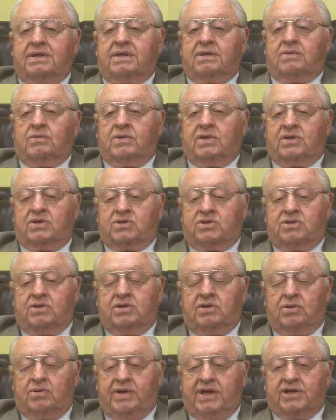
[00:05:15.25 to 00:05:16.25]
went to
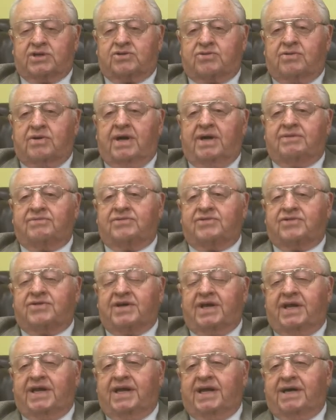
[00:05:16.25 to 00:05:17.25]
a restaurant and
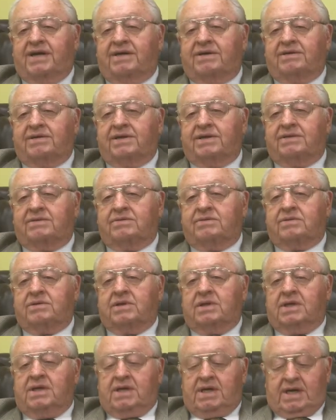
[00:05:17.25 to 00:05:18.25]
sat down, and
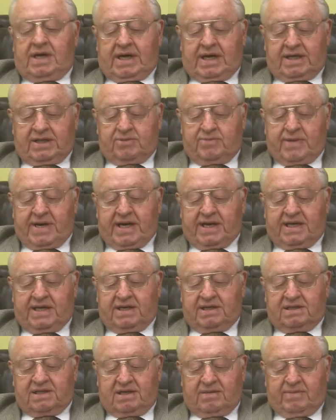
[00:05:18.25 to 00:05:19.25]
as my
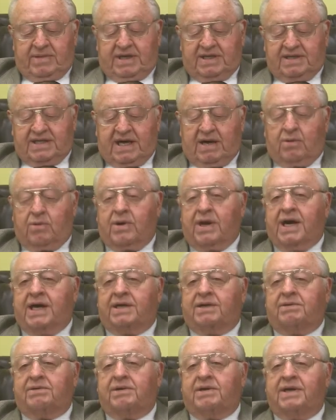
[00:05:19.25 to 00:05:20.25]
custom is, I write
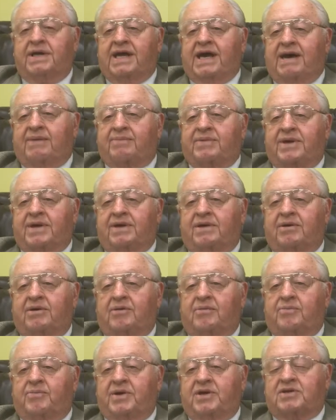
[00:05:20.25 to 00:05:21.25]
on a napkin or
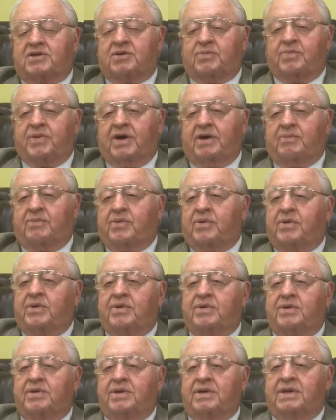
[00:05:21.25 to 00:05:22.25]
a piece of
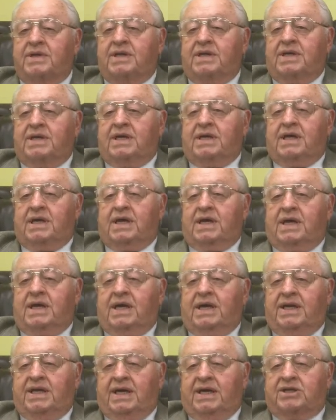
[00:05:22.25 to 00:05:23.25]
paper,
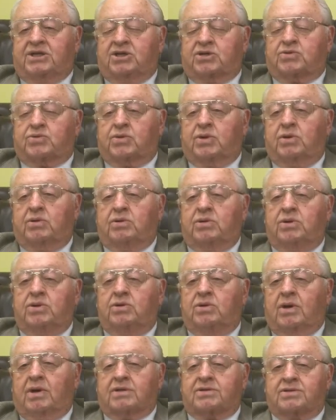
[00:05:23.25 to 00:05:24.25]
and I just wrote,
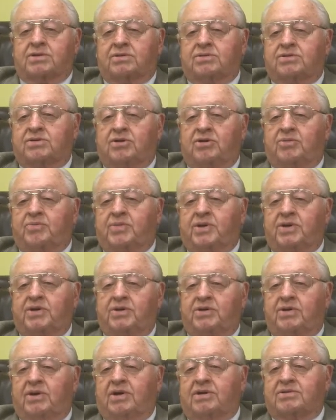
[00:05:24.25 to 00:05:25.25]
"You are so stupid,
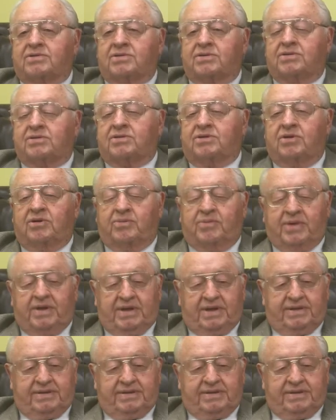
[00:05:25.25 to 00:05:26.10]
you are so stupid."